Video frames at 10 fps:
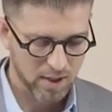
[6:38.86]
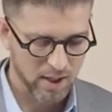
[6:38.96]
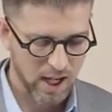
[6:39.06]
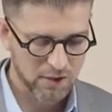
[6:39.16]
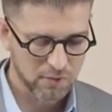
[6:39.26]

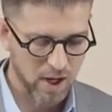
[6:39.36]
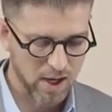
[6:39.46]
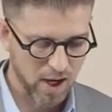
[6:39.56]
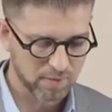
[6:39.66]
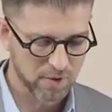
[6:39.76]
That is
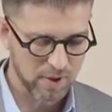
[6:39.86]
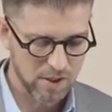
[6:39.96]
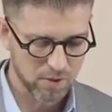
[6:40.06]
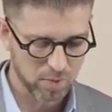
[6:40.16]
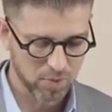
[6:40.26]
why I am so
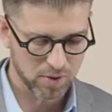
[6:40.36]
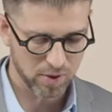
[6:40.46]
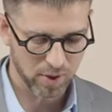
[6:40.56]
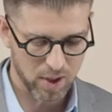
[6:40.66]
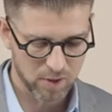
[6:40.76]
eager to
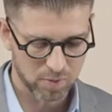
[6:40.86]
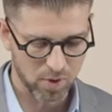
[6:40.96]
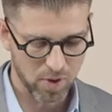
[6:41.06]
preach the gospel